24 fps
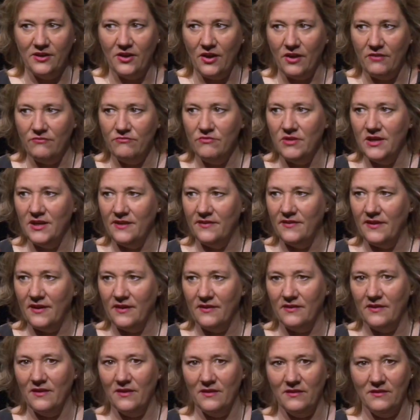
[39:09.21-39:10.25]
And I really
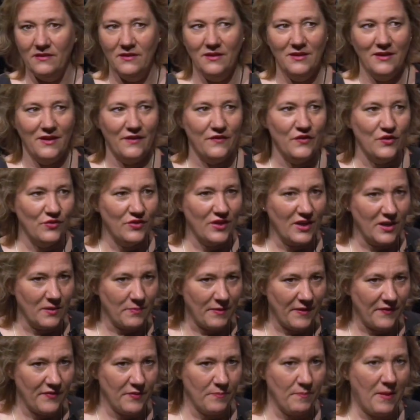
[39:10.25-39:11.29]
think that if you think
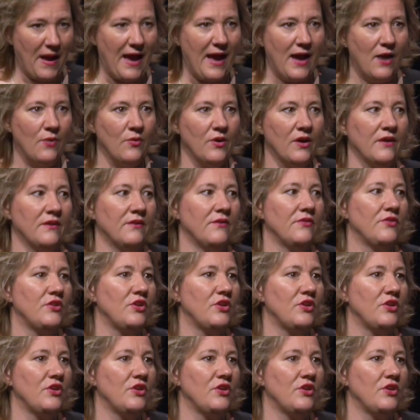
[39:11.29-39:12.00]
about the power